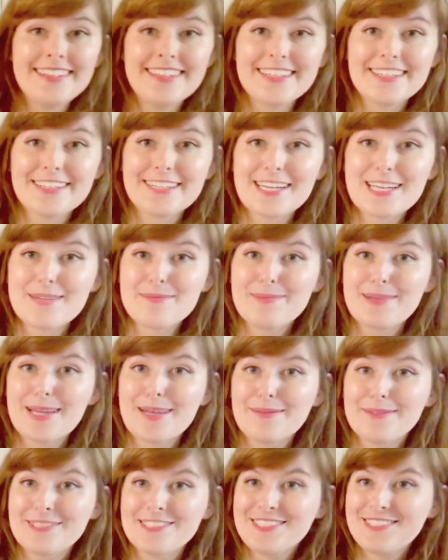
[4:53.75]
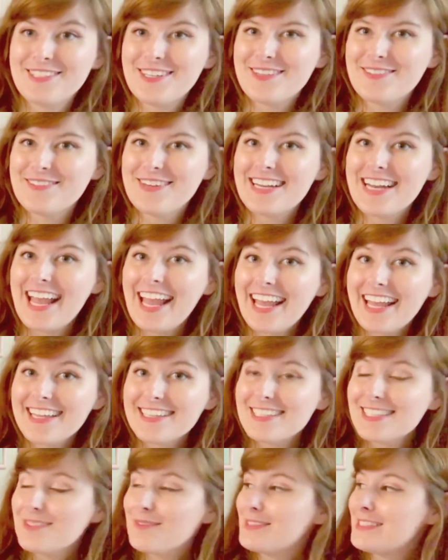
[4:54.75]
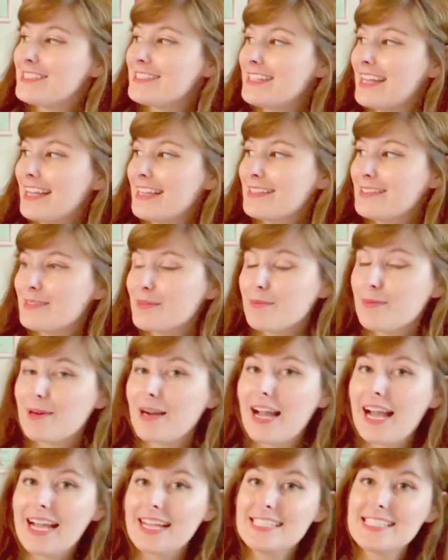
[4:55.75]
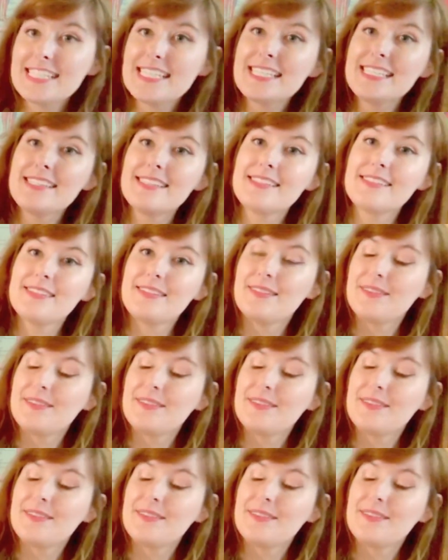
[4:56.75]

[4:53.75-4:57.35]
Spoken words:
you're going to be able to do it one-handed, which takes some practice.